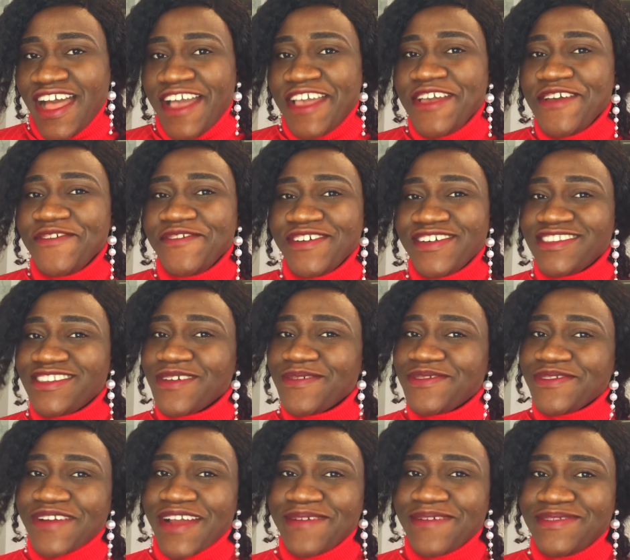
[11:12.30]
and you've not
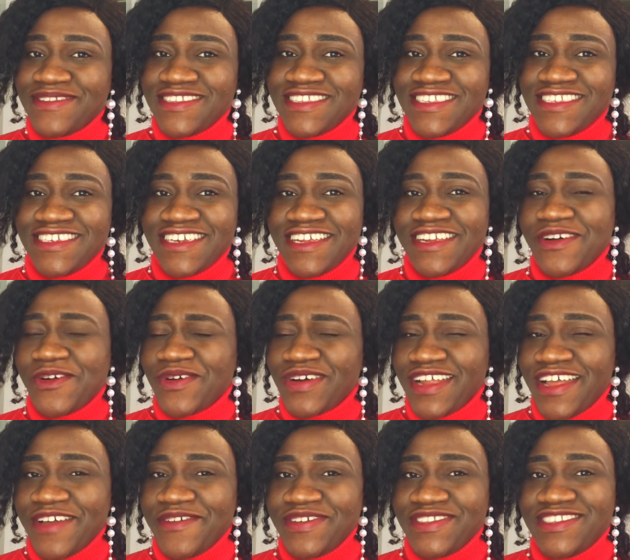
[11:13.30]
subscribed to this channel what
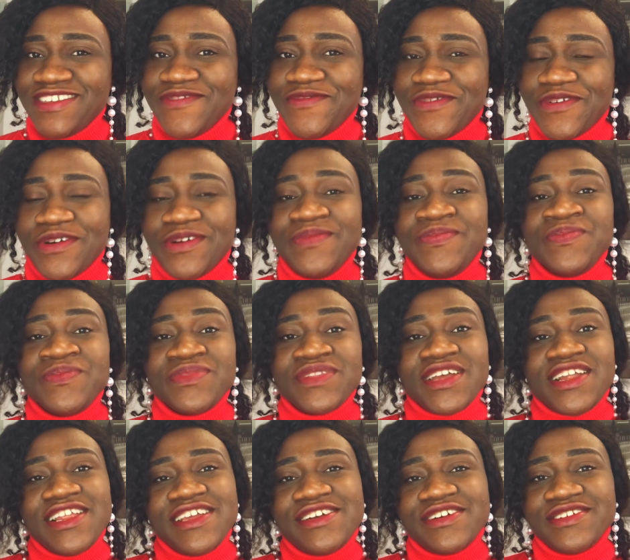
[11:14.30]
are you waiting for
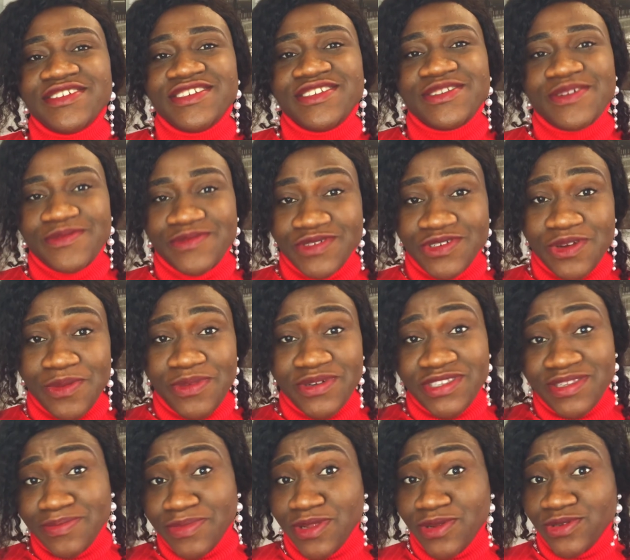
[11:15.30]
click on the subscription
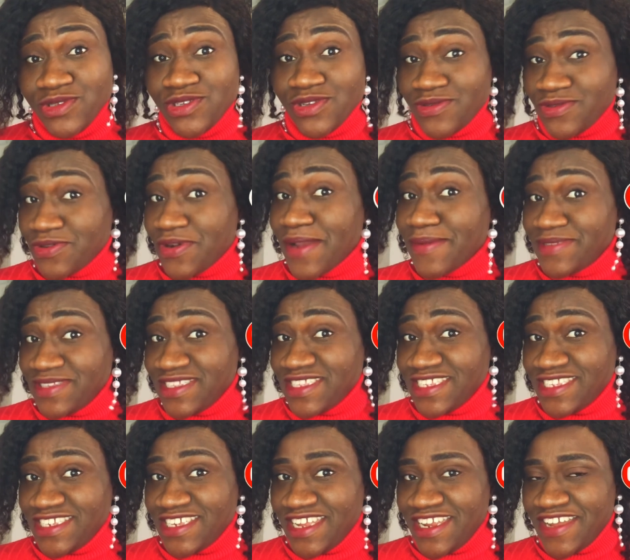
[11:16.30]
button below to subscribe to this
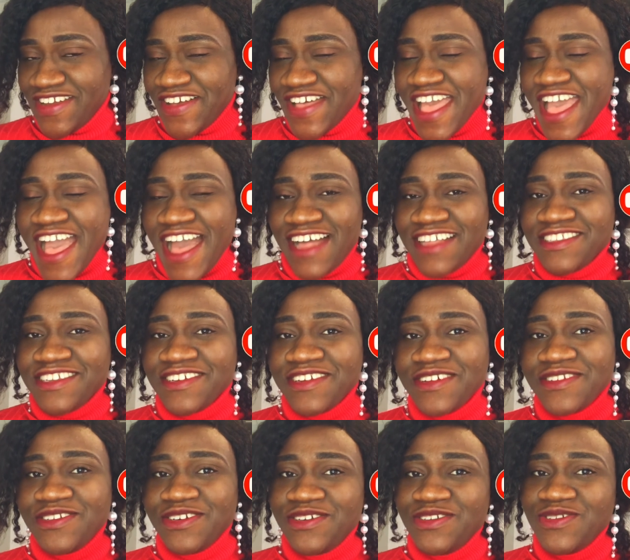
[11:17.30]
channel and turn
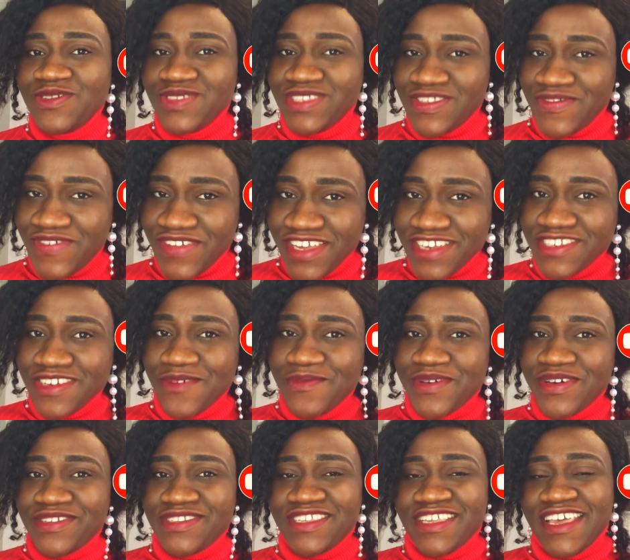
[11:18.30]
on your notification
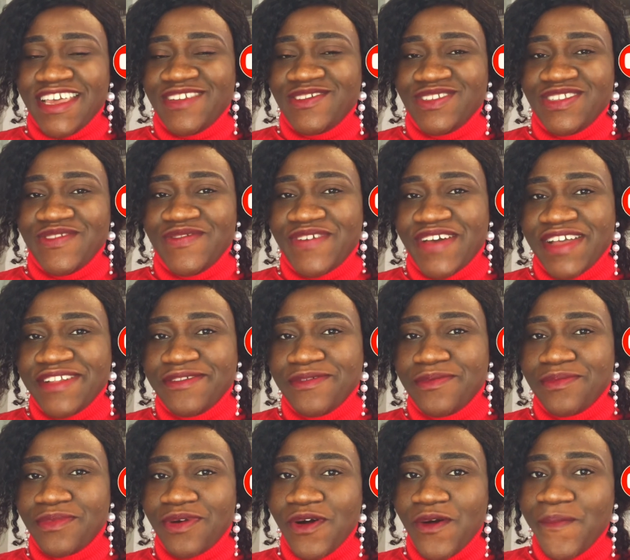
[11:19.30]
bell to get notified the
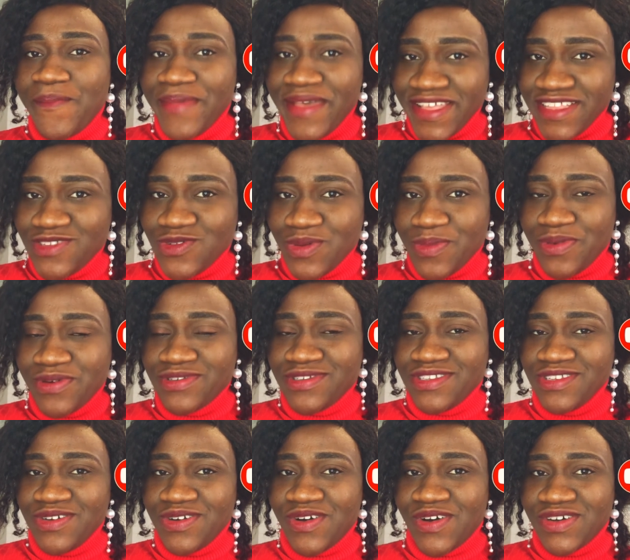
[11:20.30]
moment we post
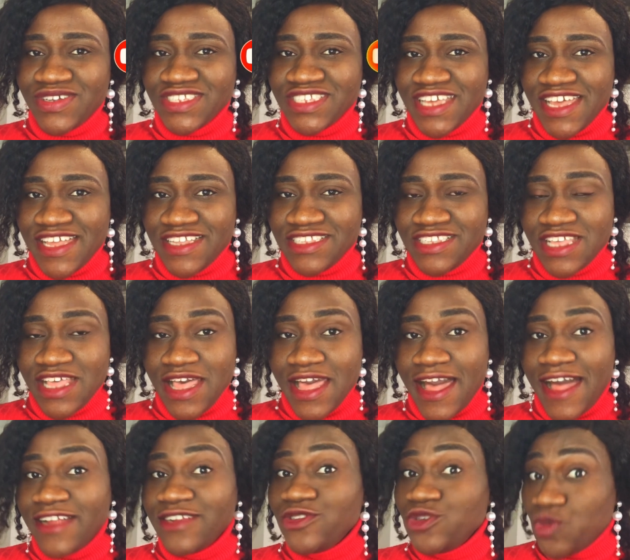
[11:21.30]
new content
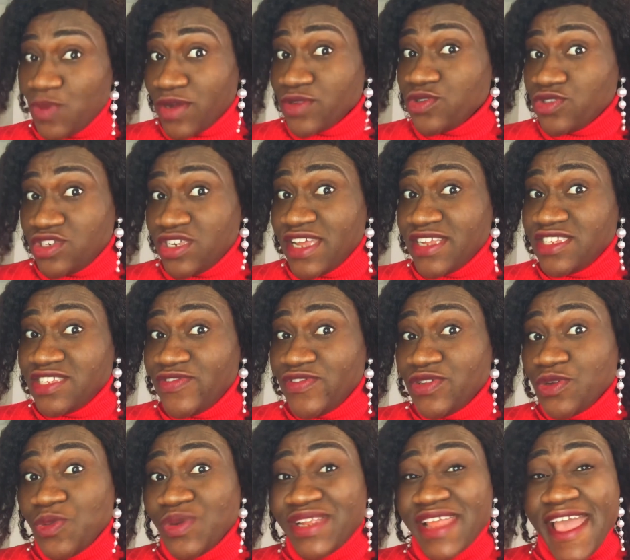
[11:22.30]
and do well to share this
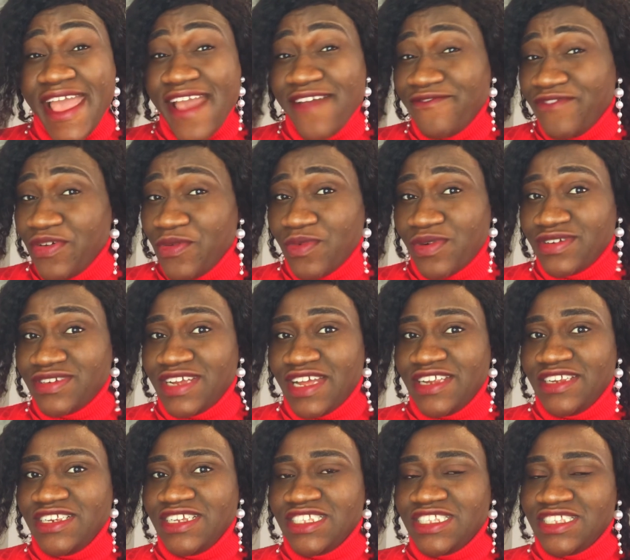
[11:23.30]
video with everyone that
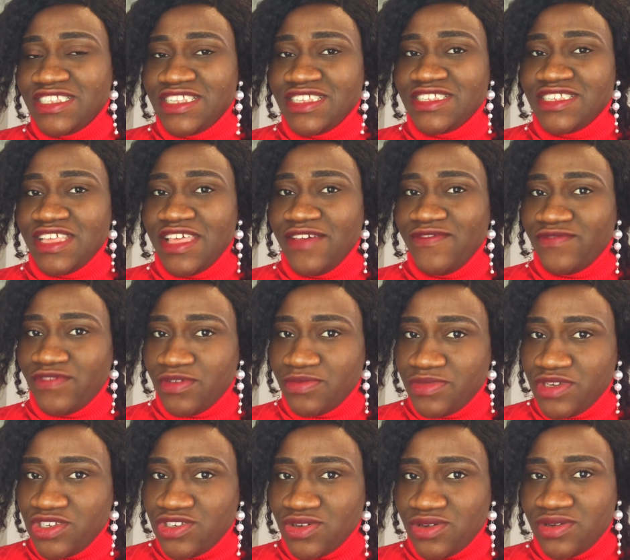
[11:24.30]
needs this
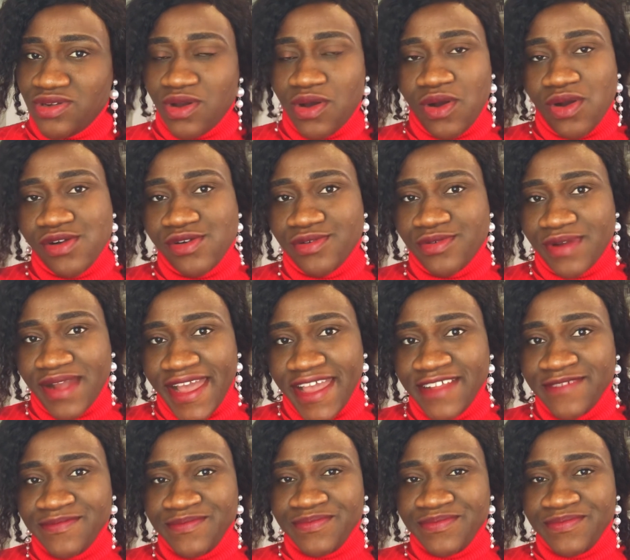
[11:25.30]
information all right